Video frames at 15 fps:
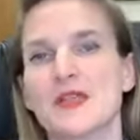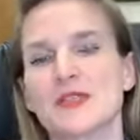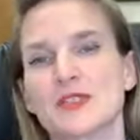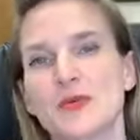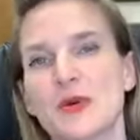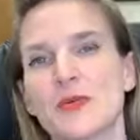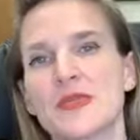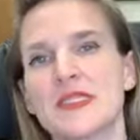So
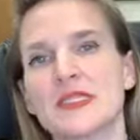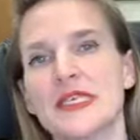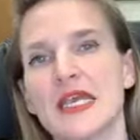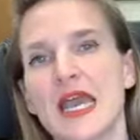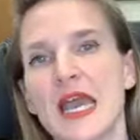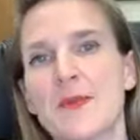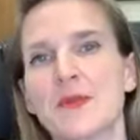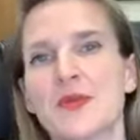what we see
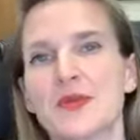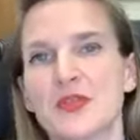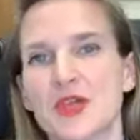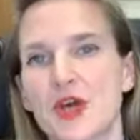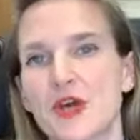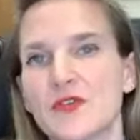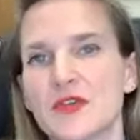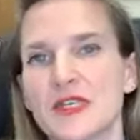happen with
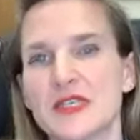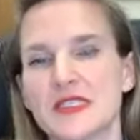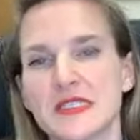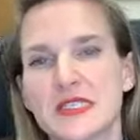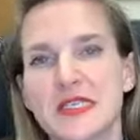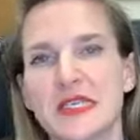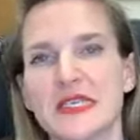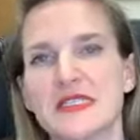COVID is
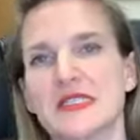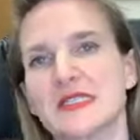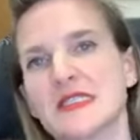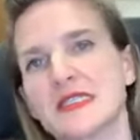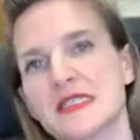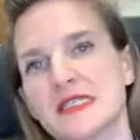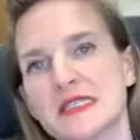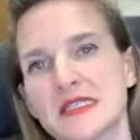that it gets
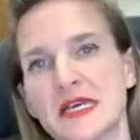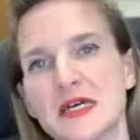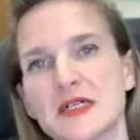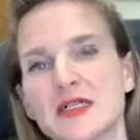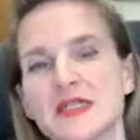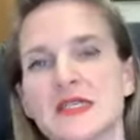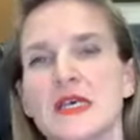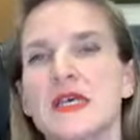into the
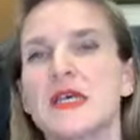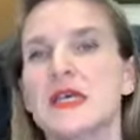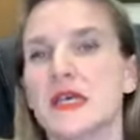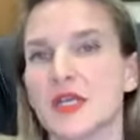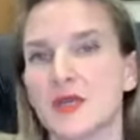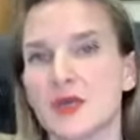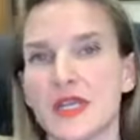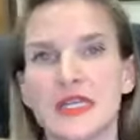cells,
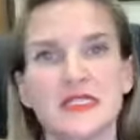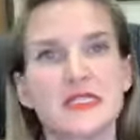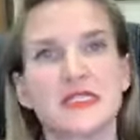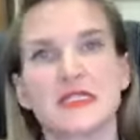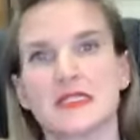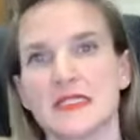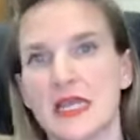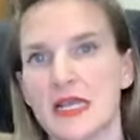it creates
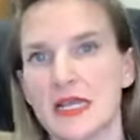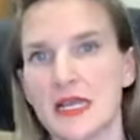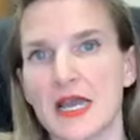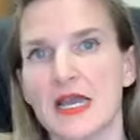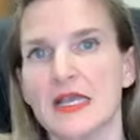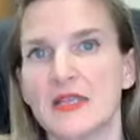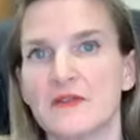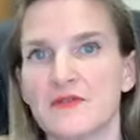this
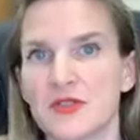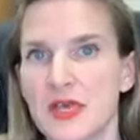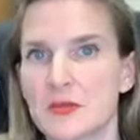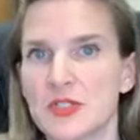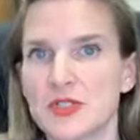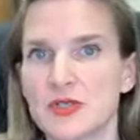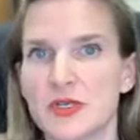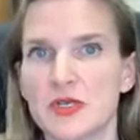cytokine
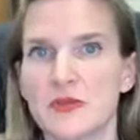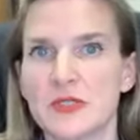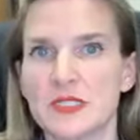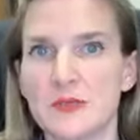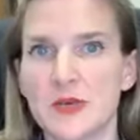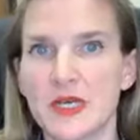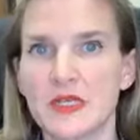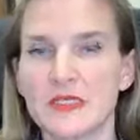inflammatory
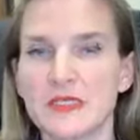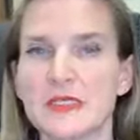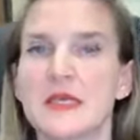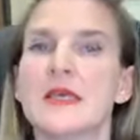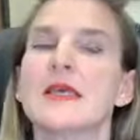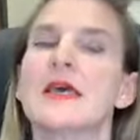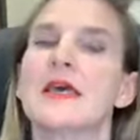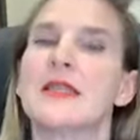response,
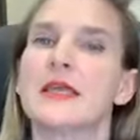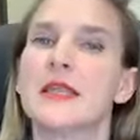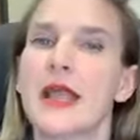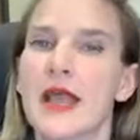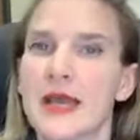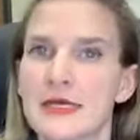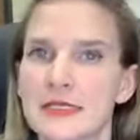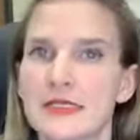and then
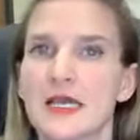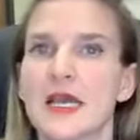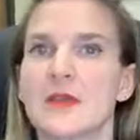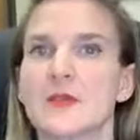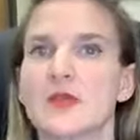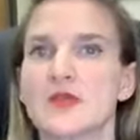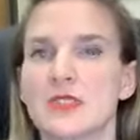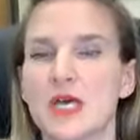as time
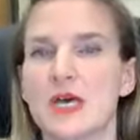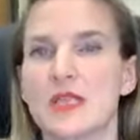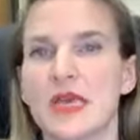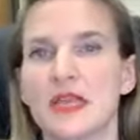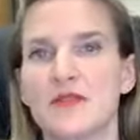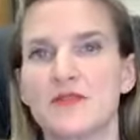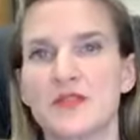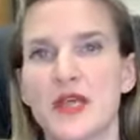goes on,
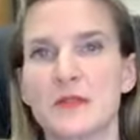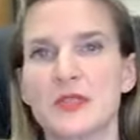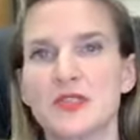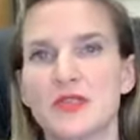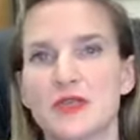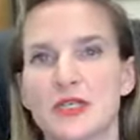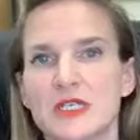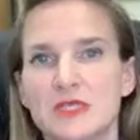that
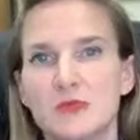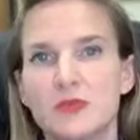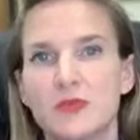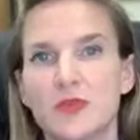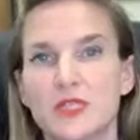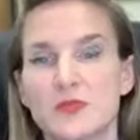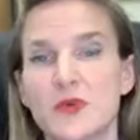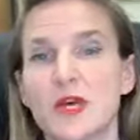inflammatory
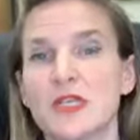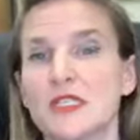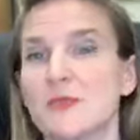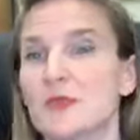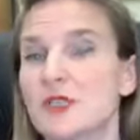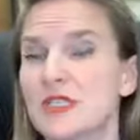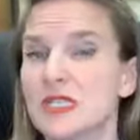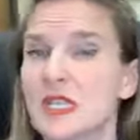response,
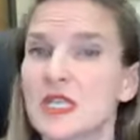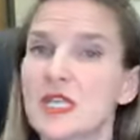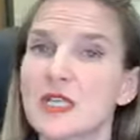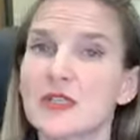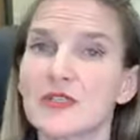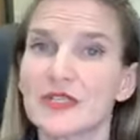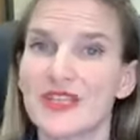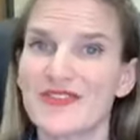
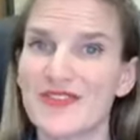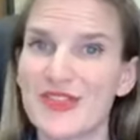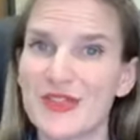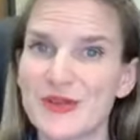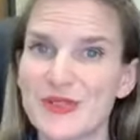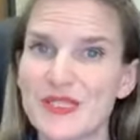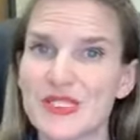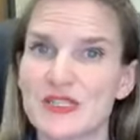particularly for
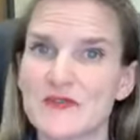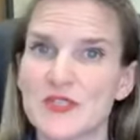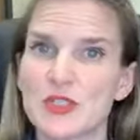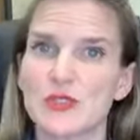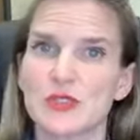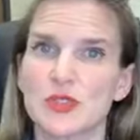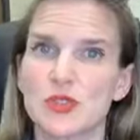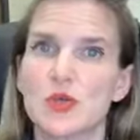those
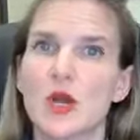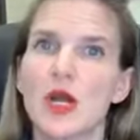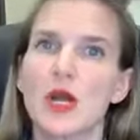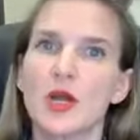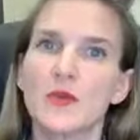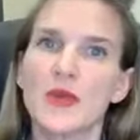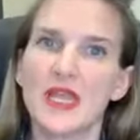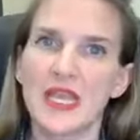individuals who
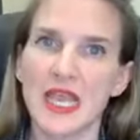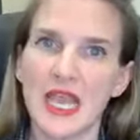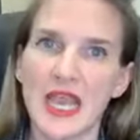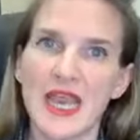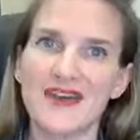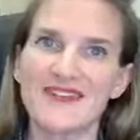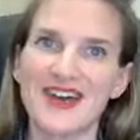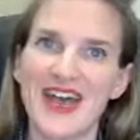already
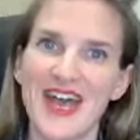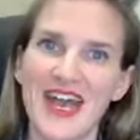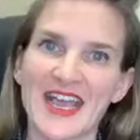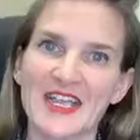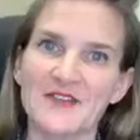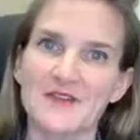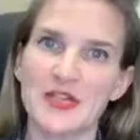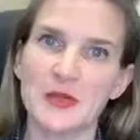have a high
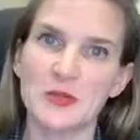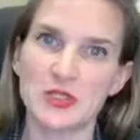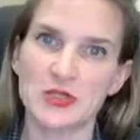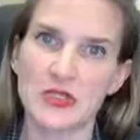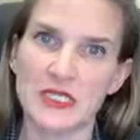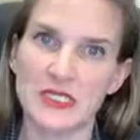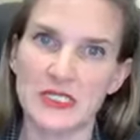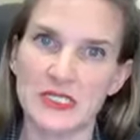
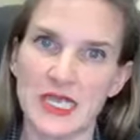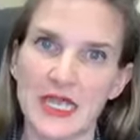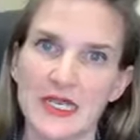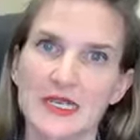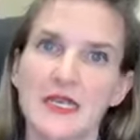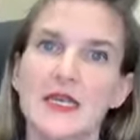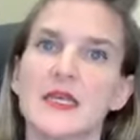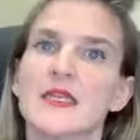inflammatory state,
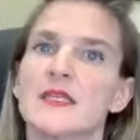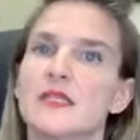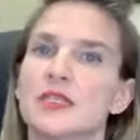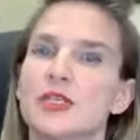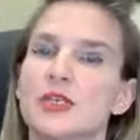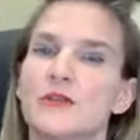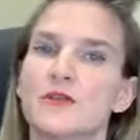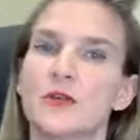these
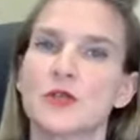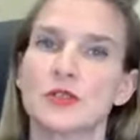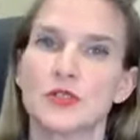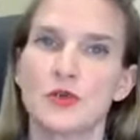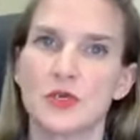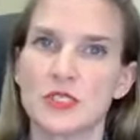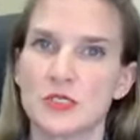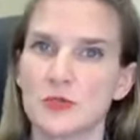are your folks
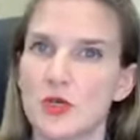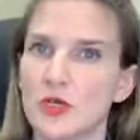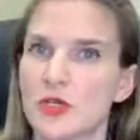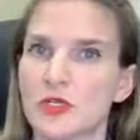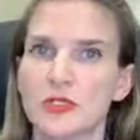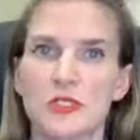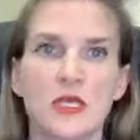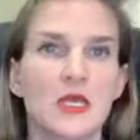who are
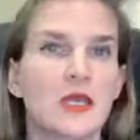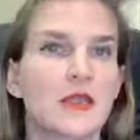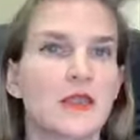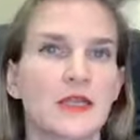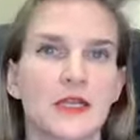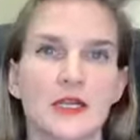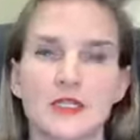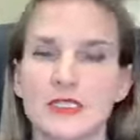smokers,
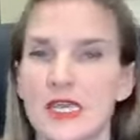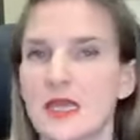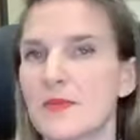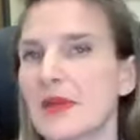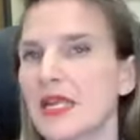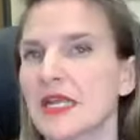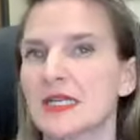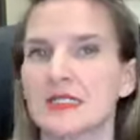they're
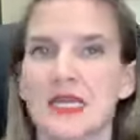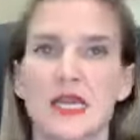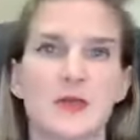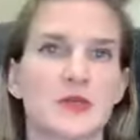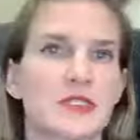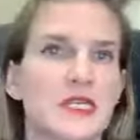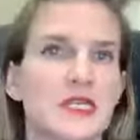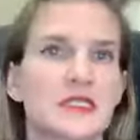diabetics,
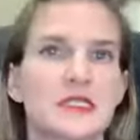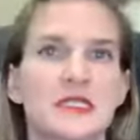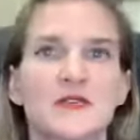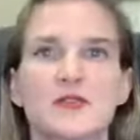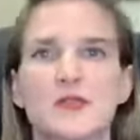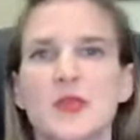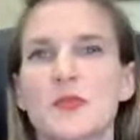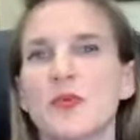
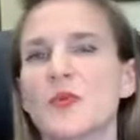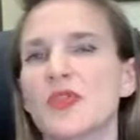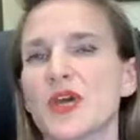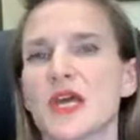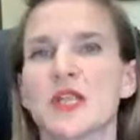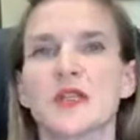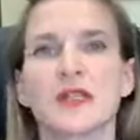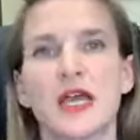hypertensives, people with
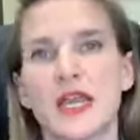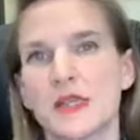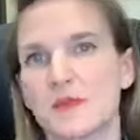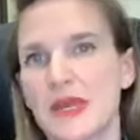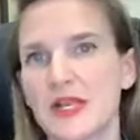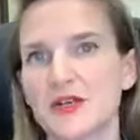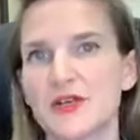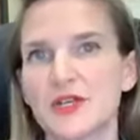underlying
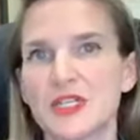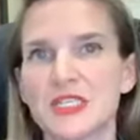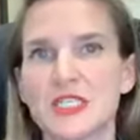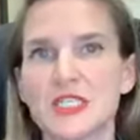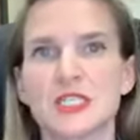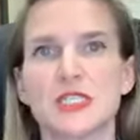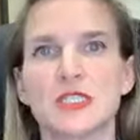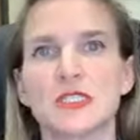medical
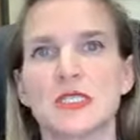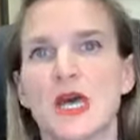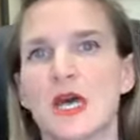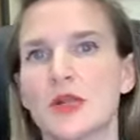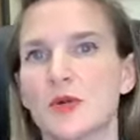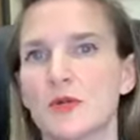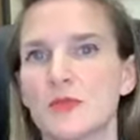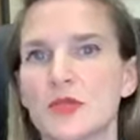conditions,
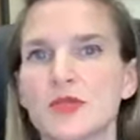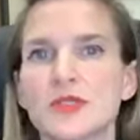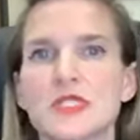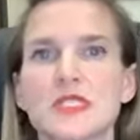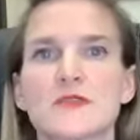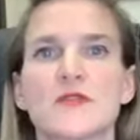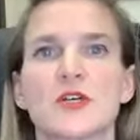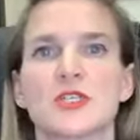autoimmune
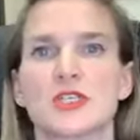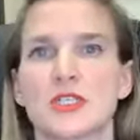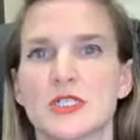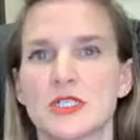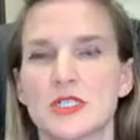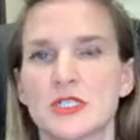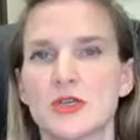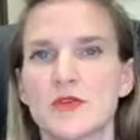dysfunction,
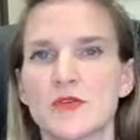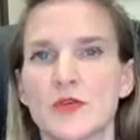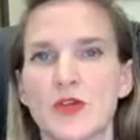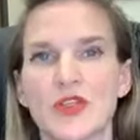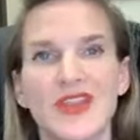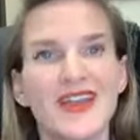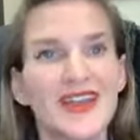and so forth.